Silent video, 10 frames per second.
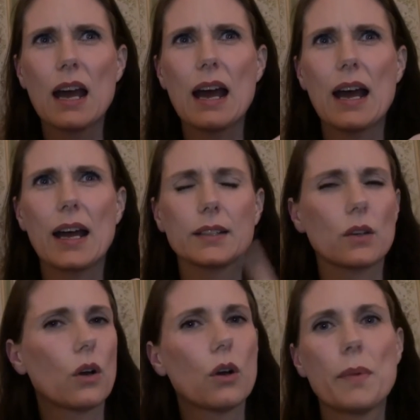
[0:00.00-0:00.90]
and
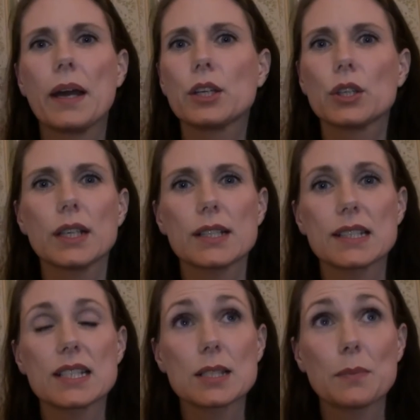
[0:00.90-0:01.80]
oh my goodness
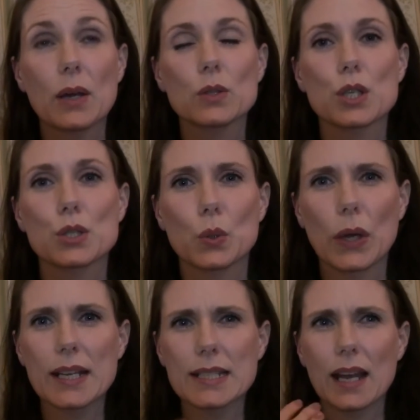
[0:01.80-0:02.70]
it smells so
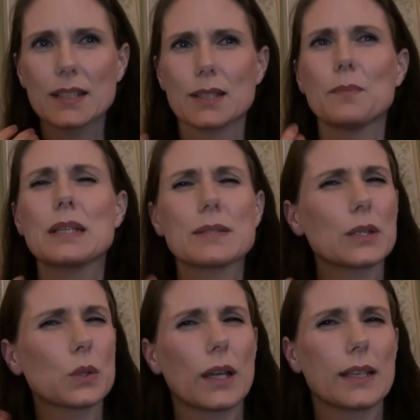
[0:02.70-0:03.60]
nice sometimes I
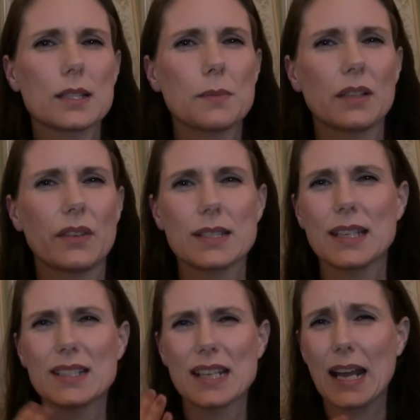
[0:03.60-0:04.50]
don't like the smell of
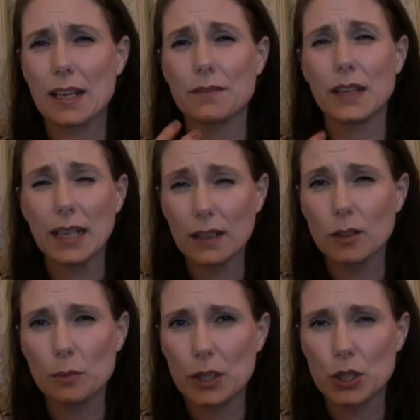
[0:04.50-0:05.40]
incense I can find it a
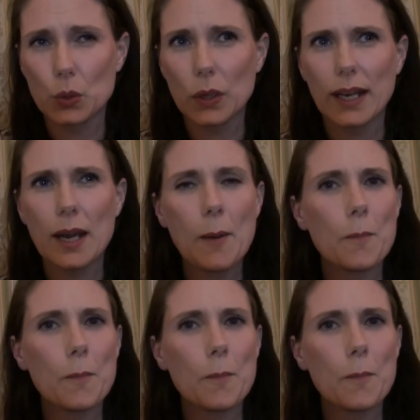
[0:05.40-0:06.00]
little bit choky